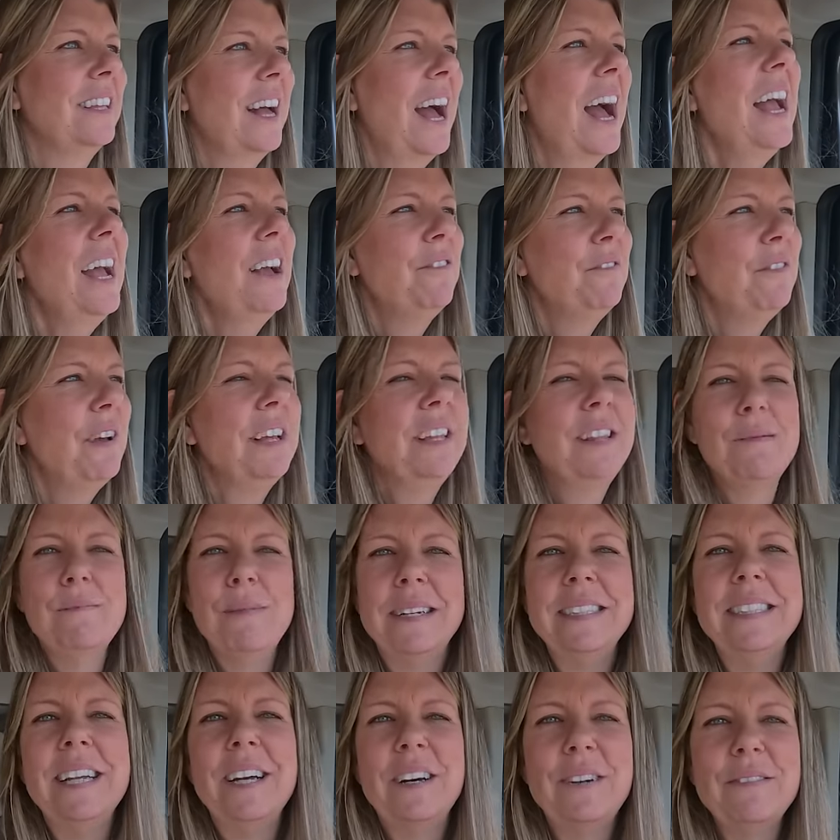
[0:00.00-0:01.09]
I have faith in
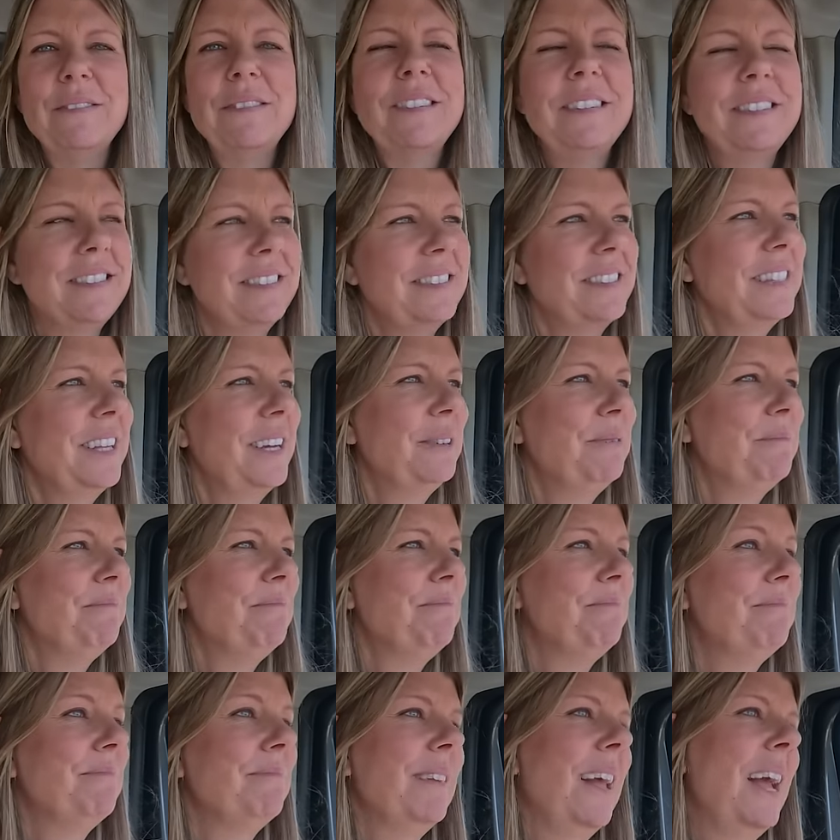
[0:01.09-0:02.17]
myself. So
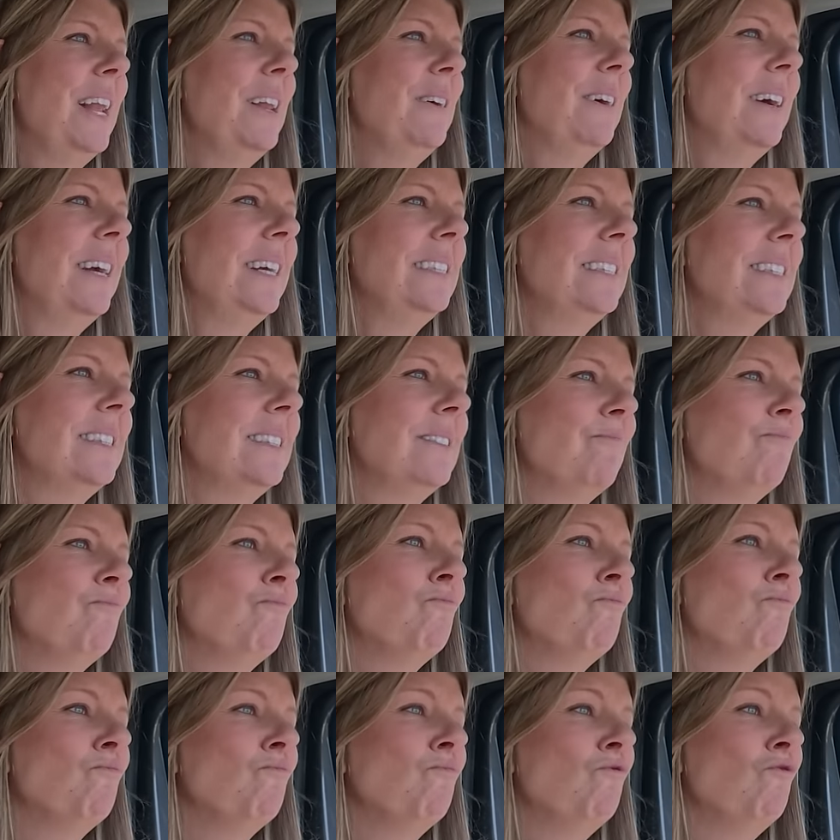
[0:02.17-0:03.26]
anyways,
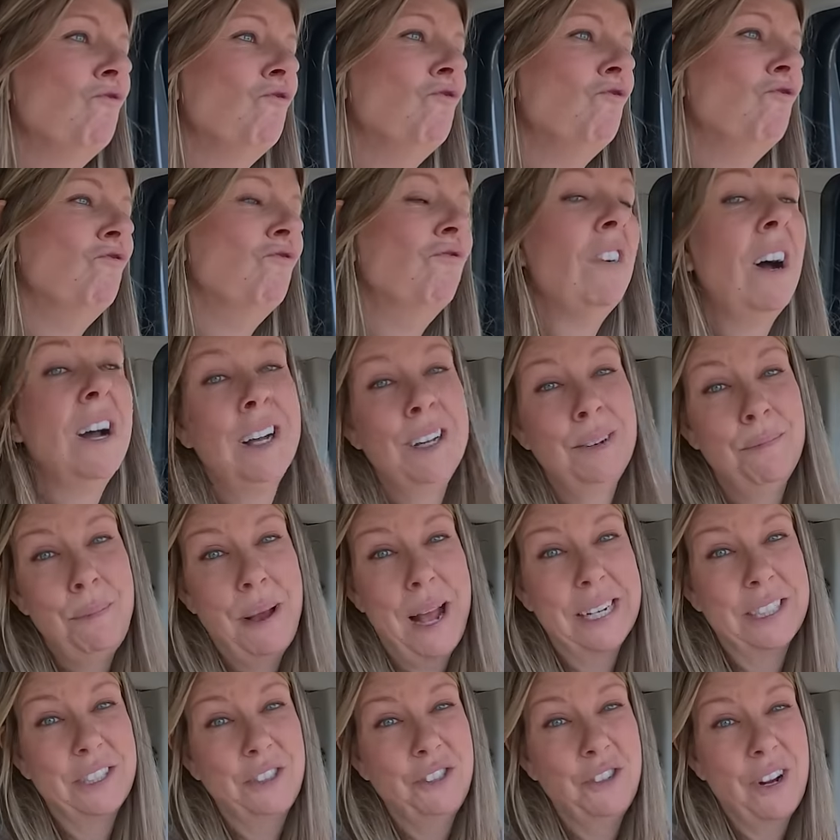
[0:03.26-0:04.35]

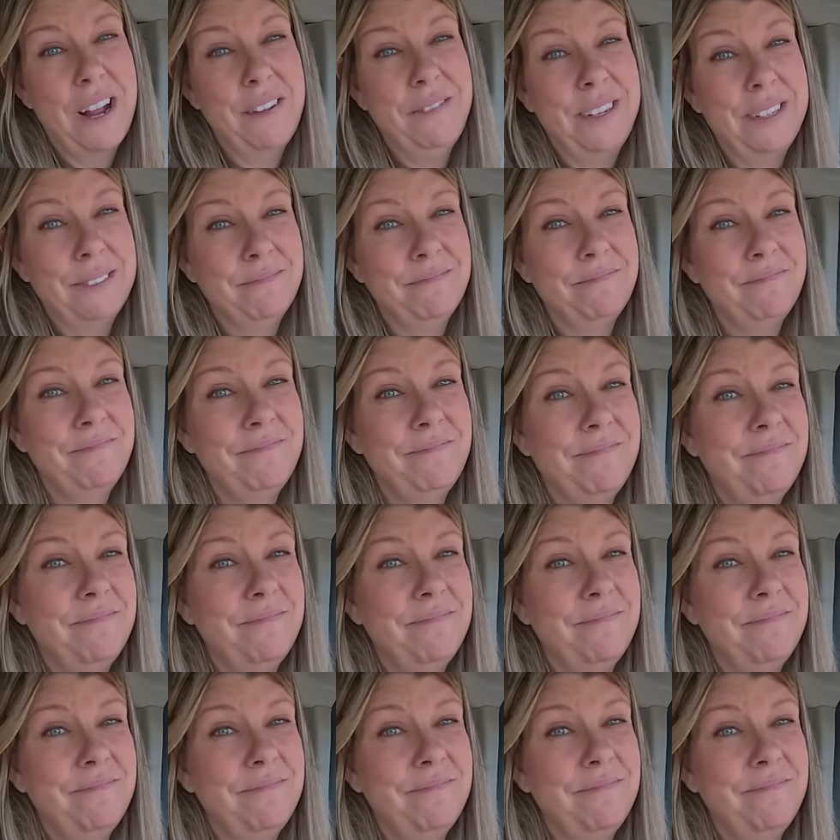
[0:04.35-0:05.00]
back to driving.